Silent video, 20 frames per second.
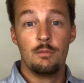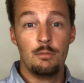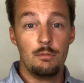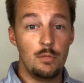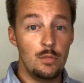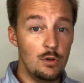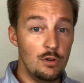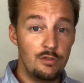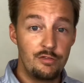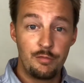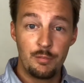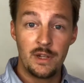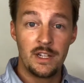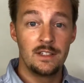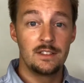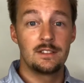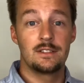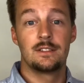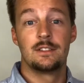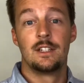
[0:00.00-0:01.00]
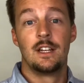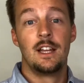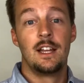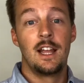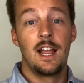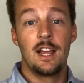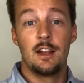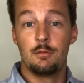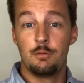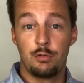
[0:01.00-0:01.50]
movement
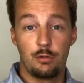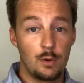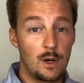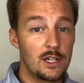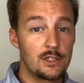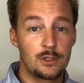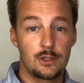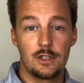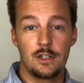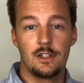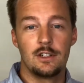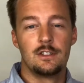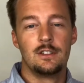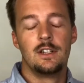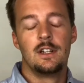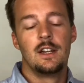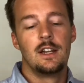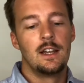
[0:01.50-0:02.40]
and pressure.